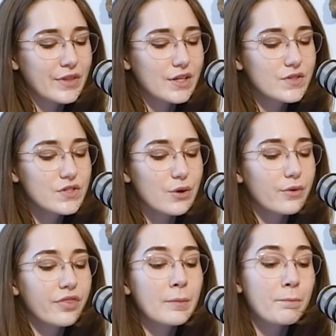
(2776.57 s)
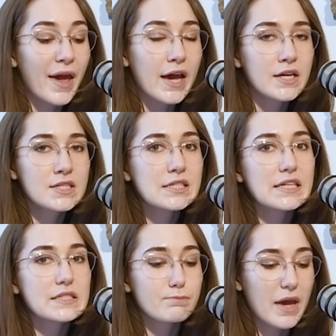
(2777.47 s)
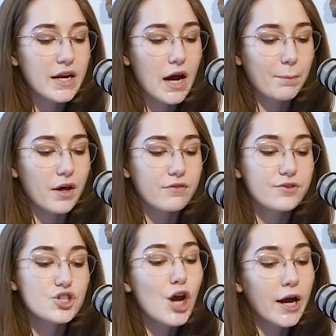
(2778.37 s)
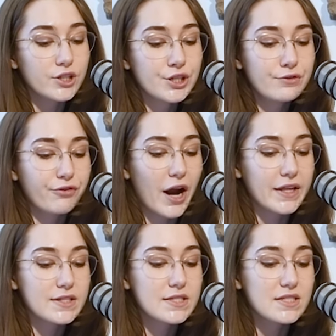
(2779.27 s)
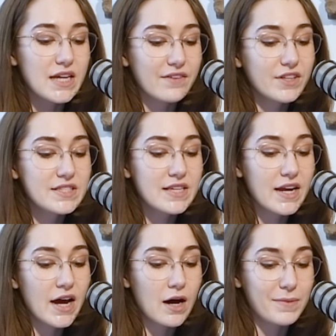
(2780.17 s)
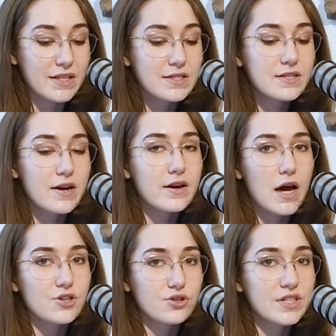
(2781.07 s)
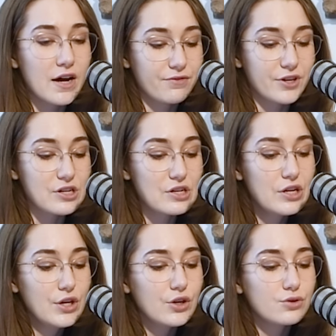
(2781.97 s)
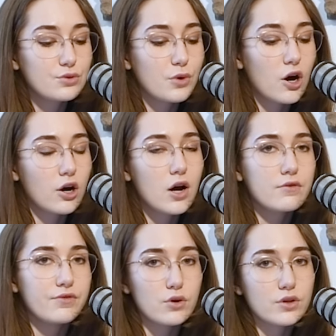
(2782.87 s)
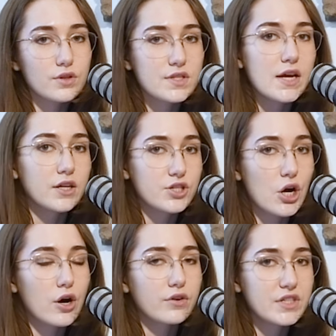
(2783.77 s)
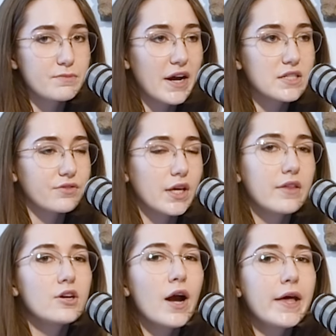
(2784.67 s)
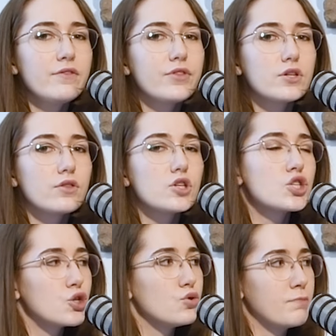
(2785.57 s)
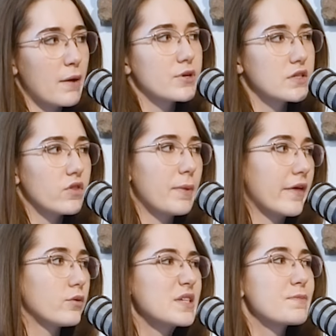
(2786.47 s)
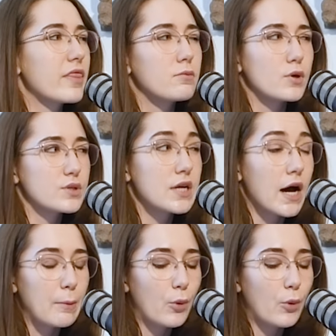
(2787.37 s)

So the band is made up of childhood friends David St. Hubbins and Nigel Tufnell, who are on vocals and guitar respectively. And they're kind of the two members of the band that we spend the most time